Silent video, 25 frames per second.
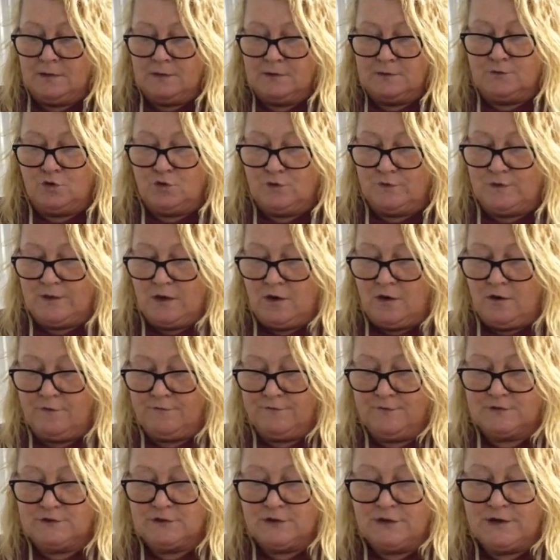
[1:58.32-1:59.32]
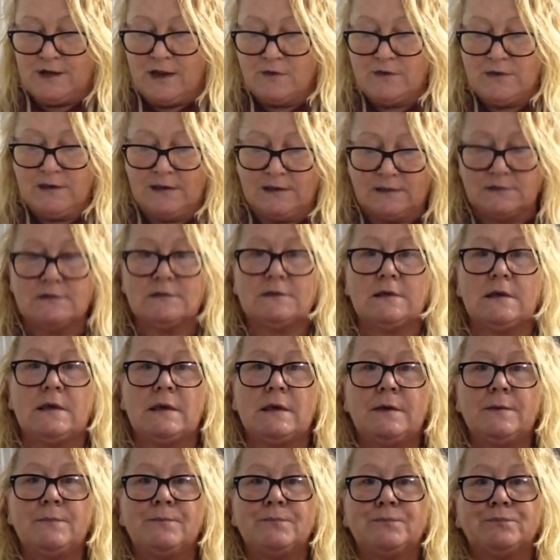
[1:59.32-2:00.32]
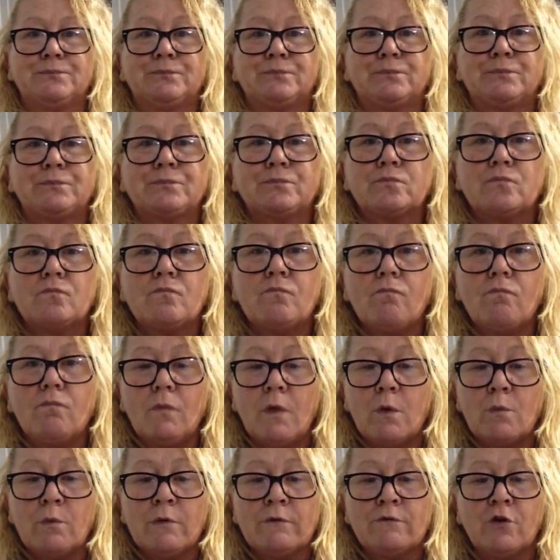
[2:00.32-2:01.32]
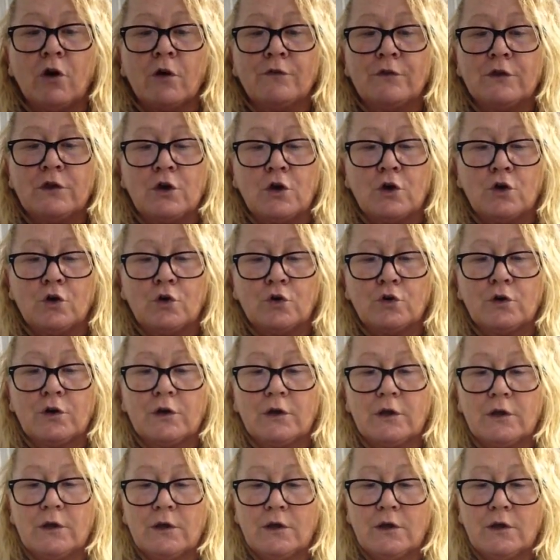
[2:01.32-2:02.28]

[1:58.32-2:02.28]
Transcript: I'll cut that off. So now you can see we've got the yoke